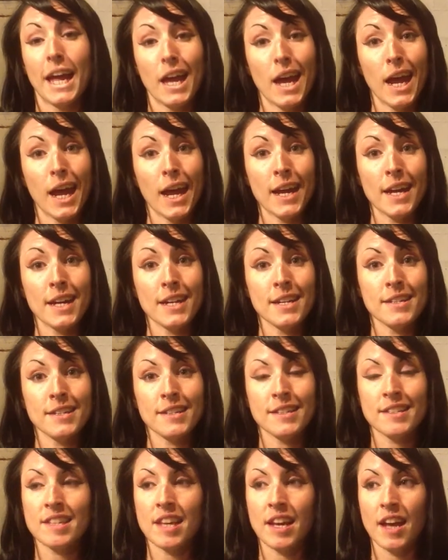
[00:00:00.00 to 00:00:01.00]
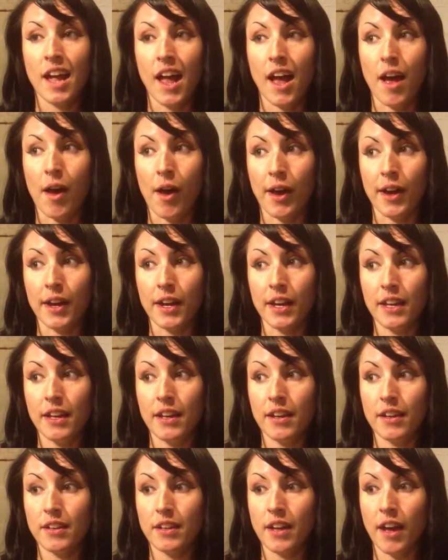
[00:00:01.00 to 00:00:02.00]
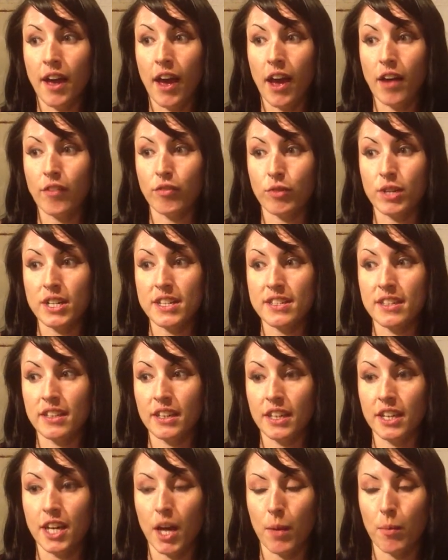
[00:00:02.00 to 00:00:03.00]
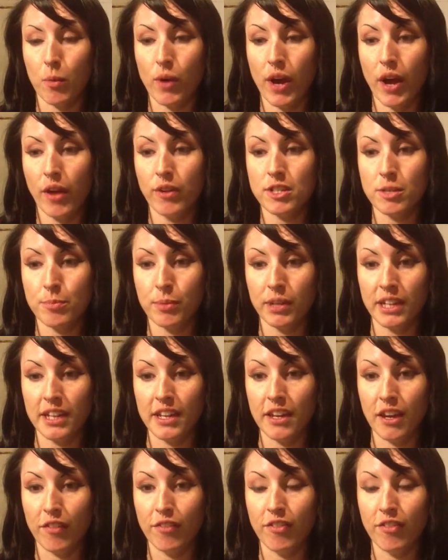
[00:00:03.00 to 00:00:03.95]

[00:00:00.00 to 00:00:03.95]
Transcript: And I have recently come around to believe